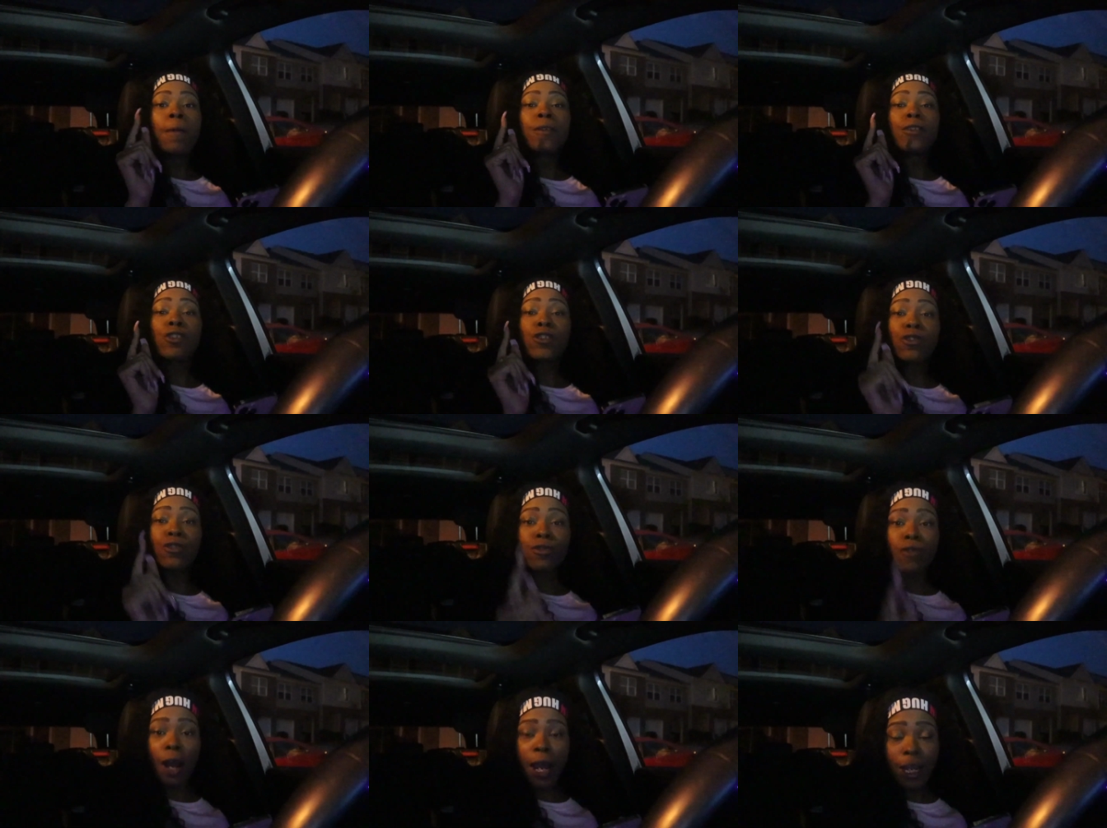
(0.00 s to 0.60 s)

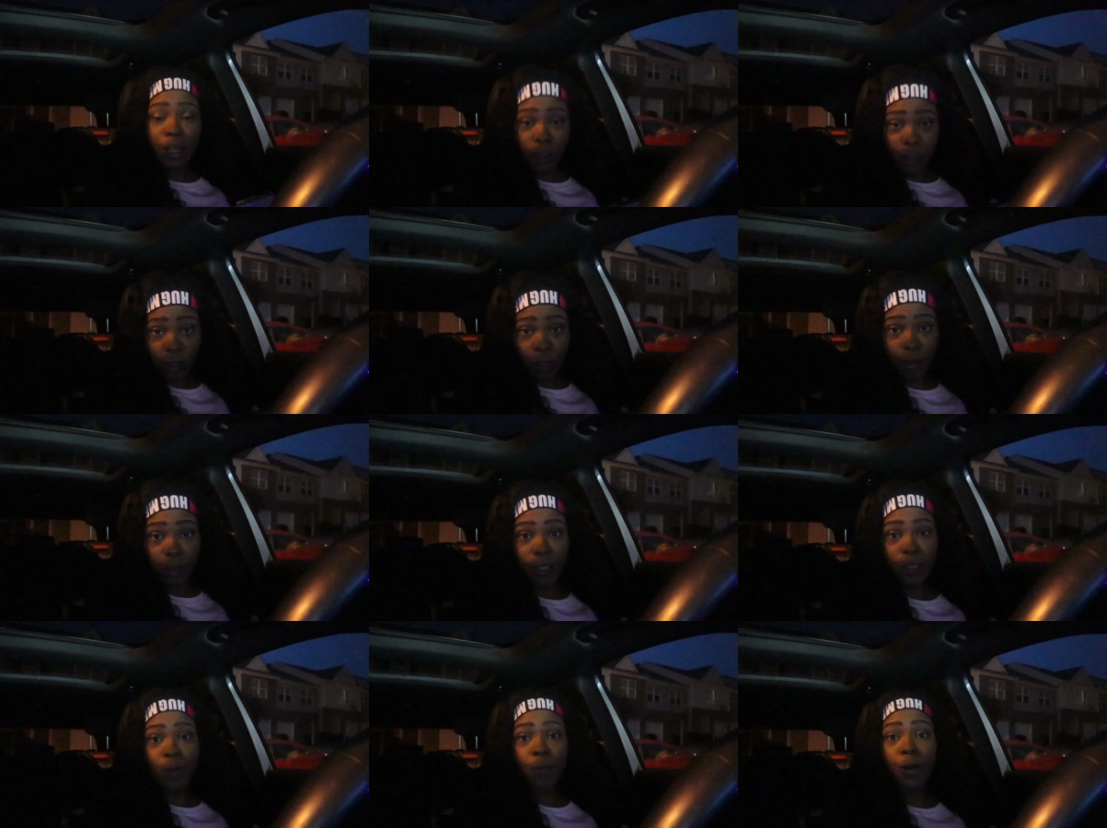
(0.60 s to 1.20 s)

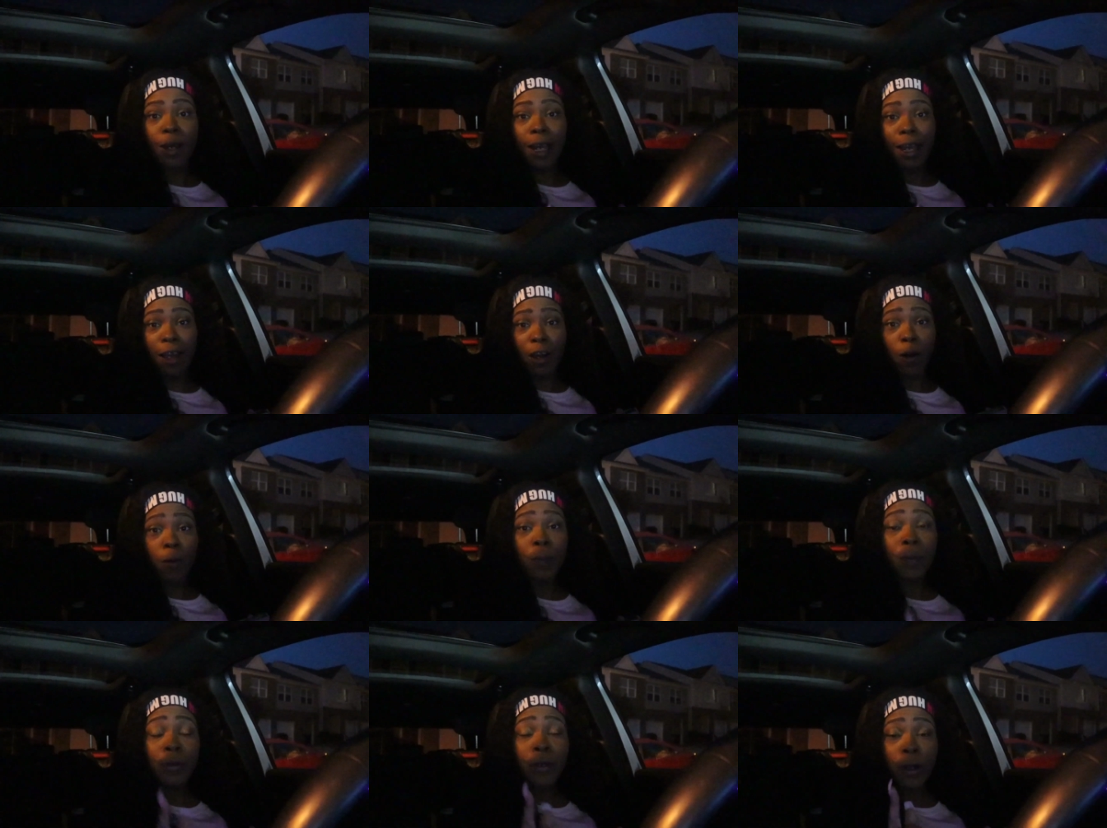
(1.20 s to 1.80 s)
Strangers will
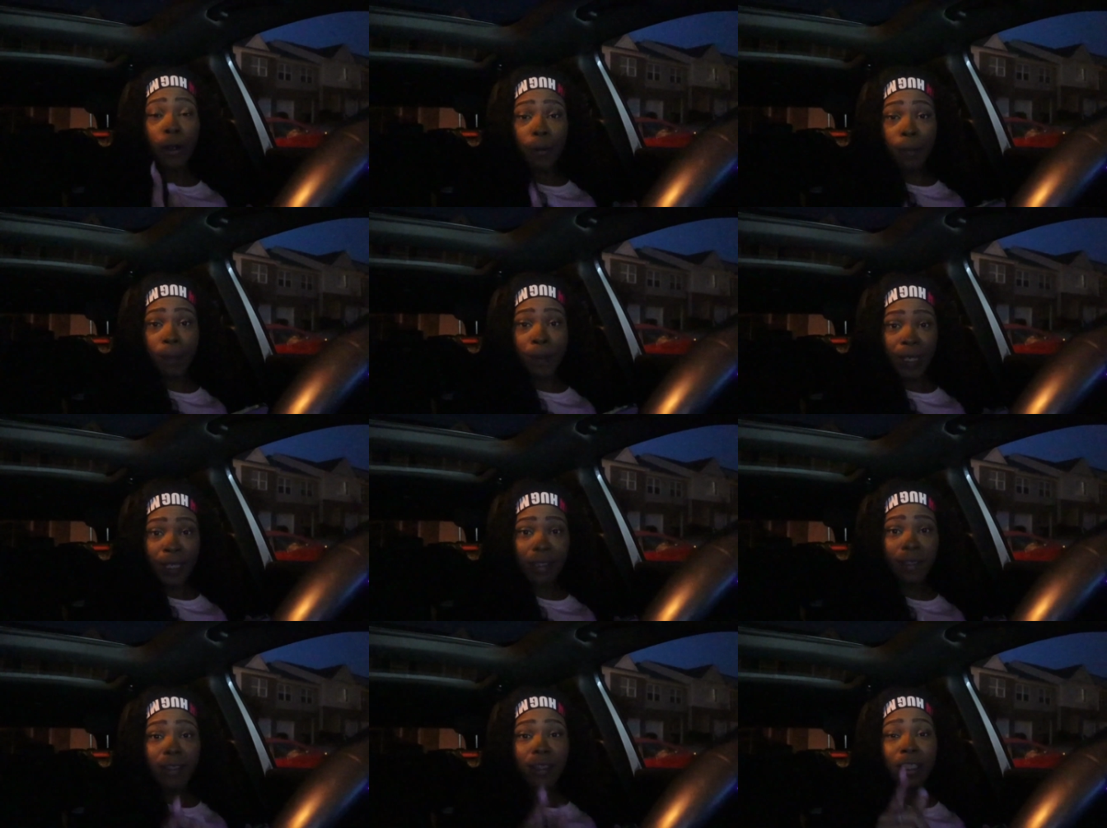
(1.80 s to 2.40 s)
help your
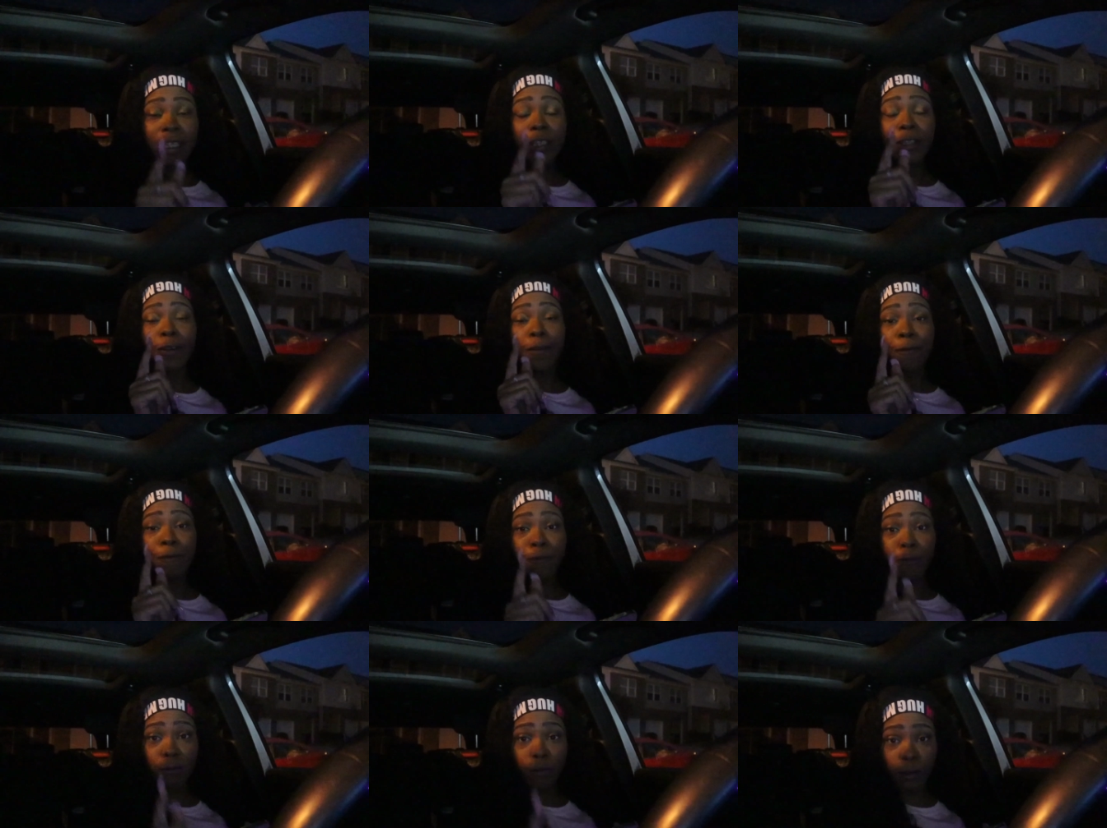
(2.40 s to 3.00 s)
business
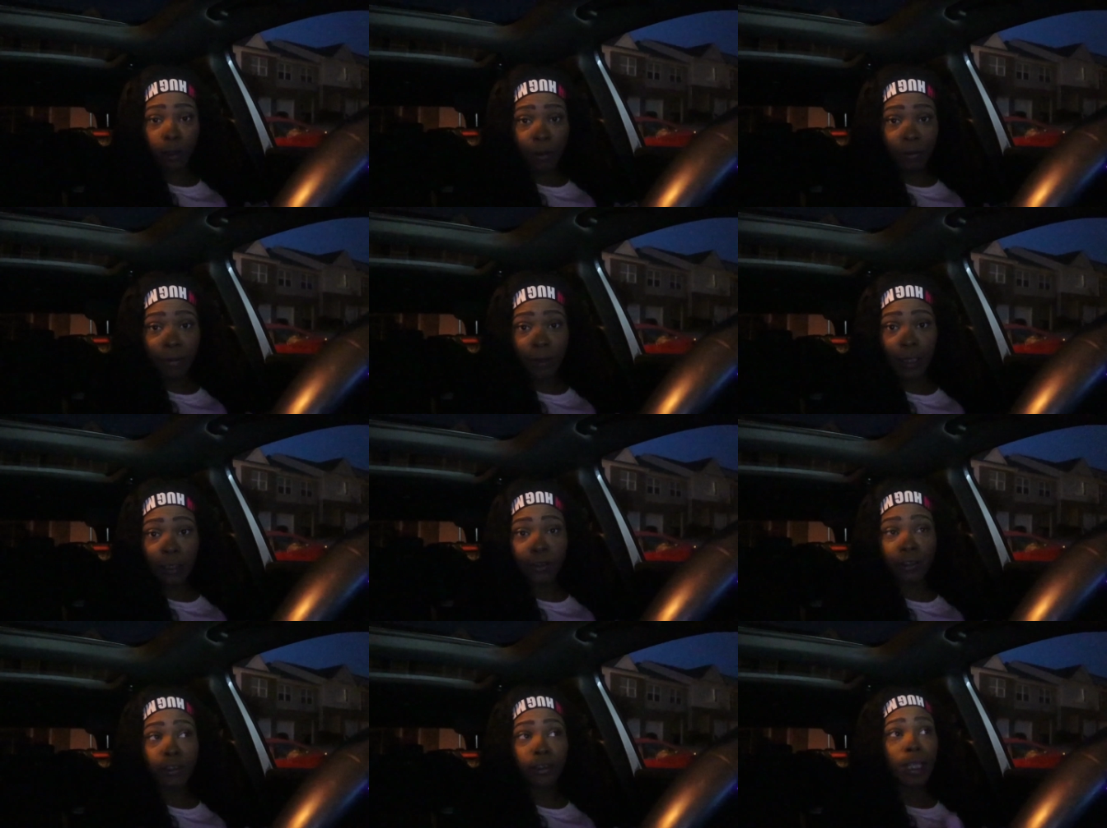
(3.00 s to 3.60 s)

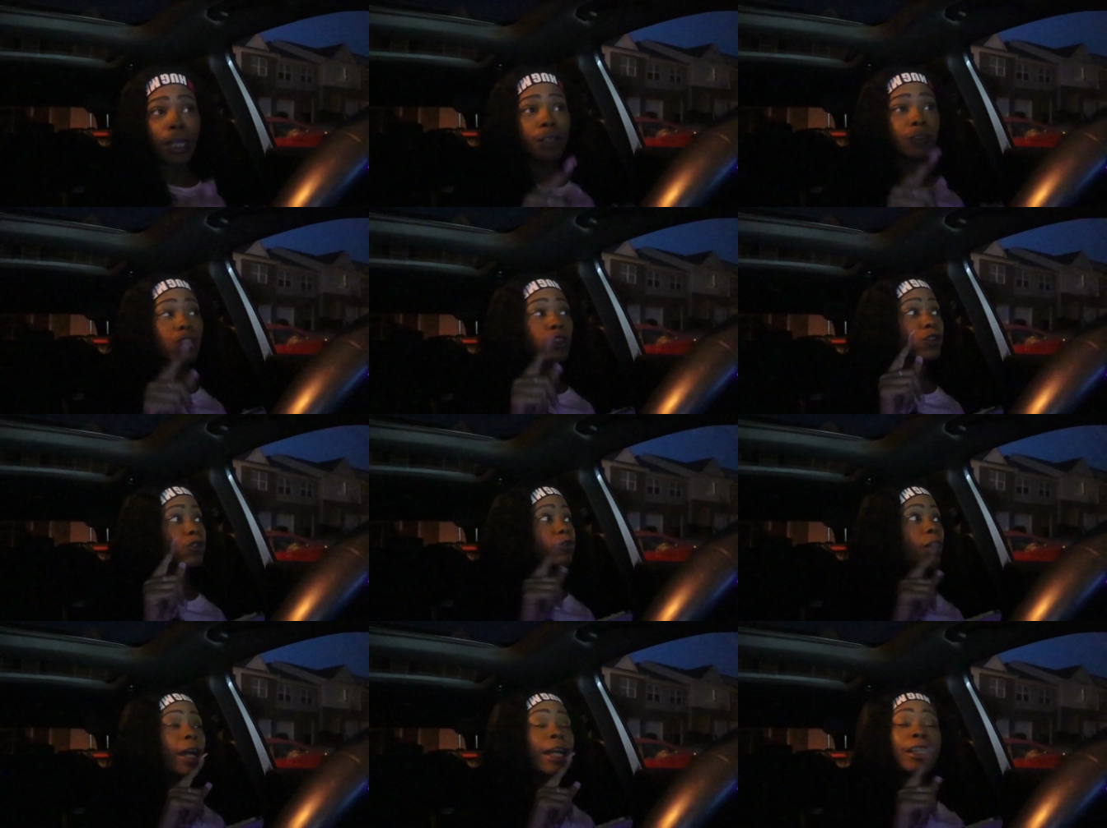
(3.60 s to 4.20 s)
flourish. That
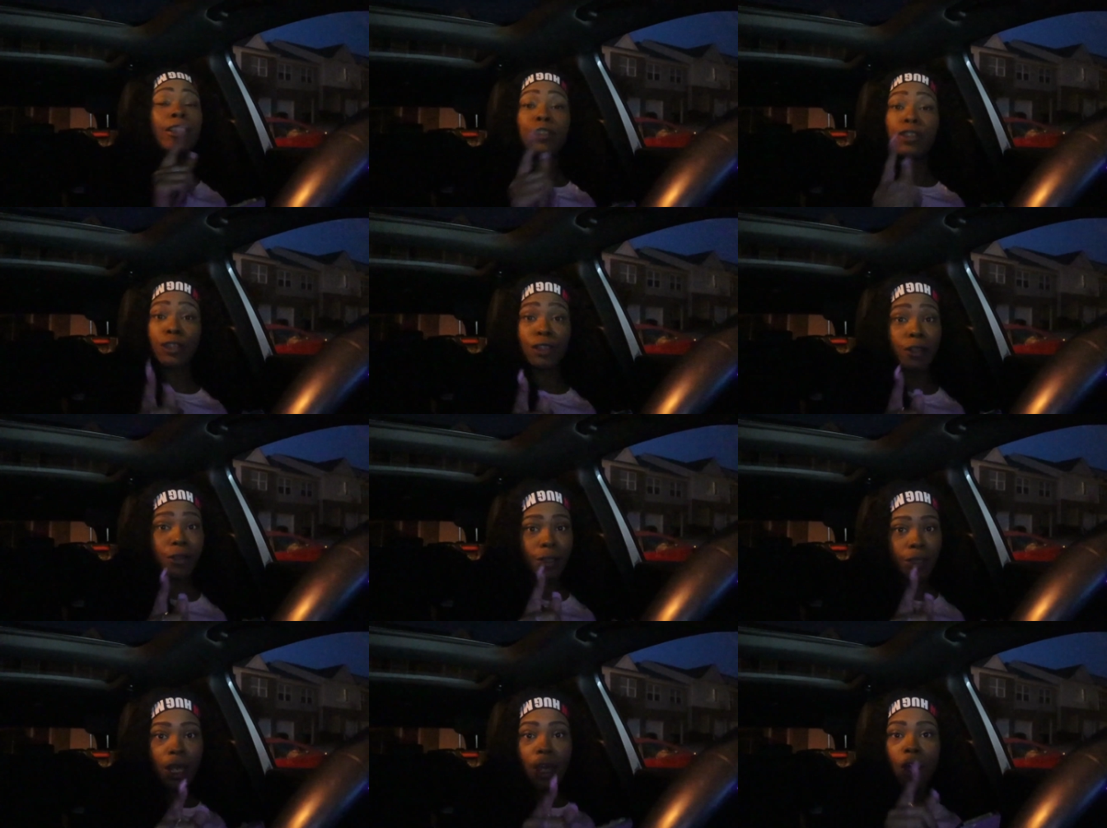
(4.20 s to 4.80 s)

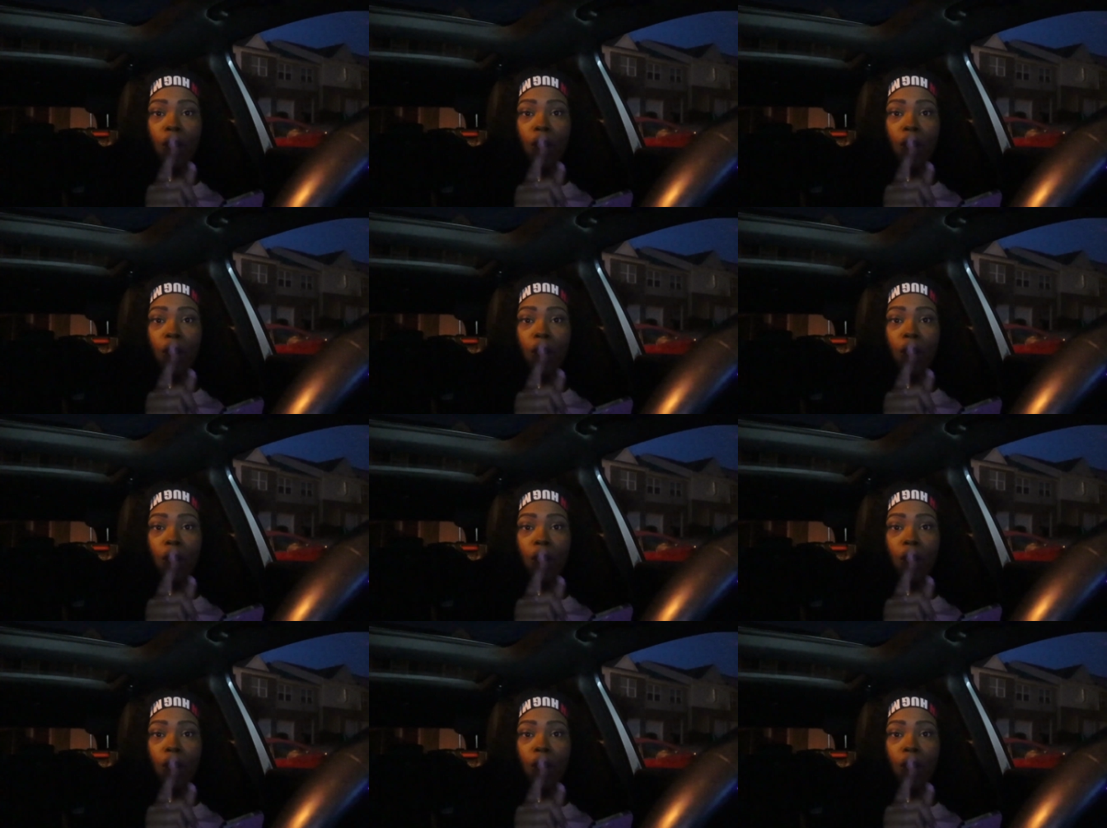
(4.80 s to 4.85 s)
strangers